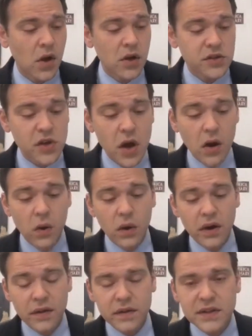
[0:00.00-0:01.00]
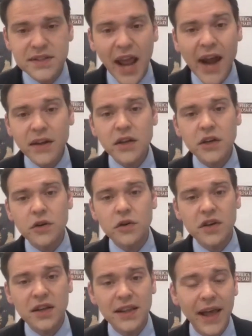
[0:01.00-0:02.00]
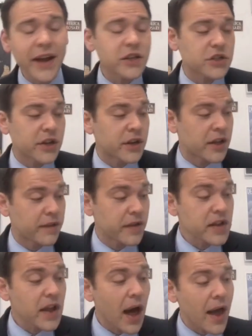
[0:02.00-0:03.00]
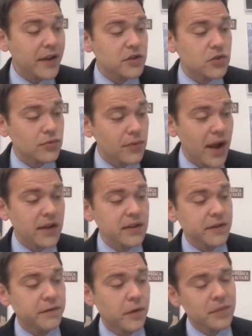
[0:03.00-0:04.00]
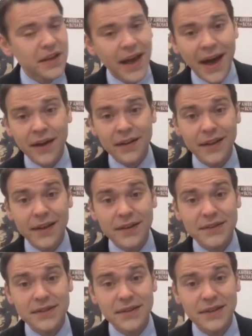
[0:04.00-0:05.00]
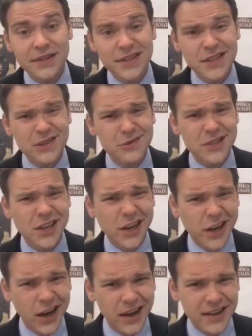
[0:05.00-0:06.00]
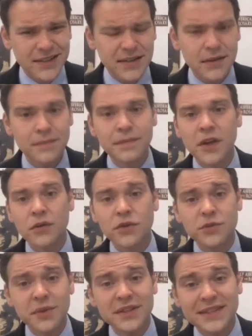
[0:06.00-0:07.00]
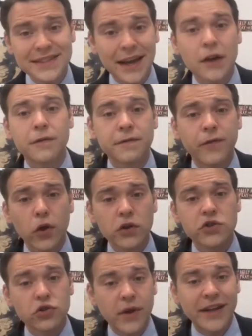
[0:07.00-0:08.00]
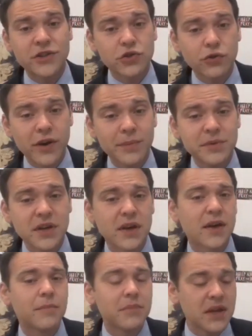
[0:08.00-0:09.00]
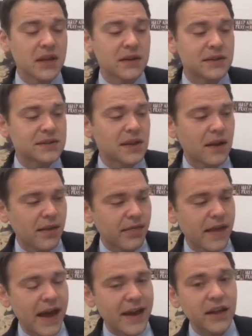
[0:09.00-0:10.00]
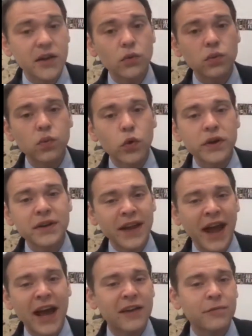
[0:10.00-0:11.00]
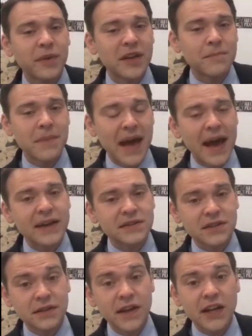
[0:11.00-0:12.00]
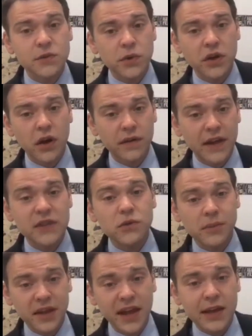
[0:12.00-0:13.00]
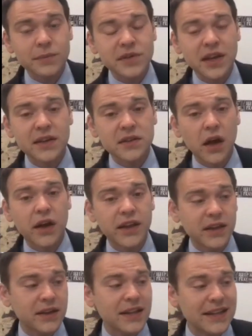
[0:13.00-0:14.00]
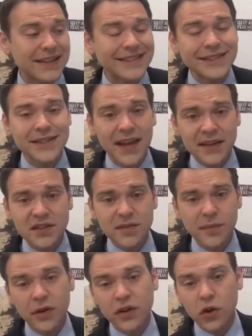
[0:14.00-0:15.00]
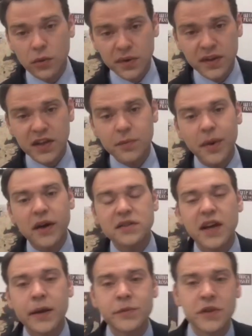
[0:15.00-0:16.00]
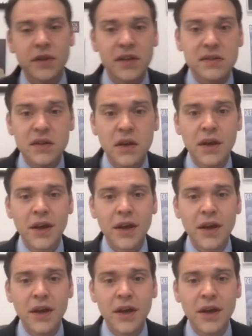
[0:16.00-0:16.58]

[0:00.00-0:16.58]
So the technical collection, if he got it directly from the analyst, since it was a cut, which means it's not a full transcript, means that it wouldn't have been masked. And that's what McCabe says in his testimony. Go read the Epoch Times on this.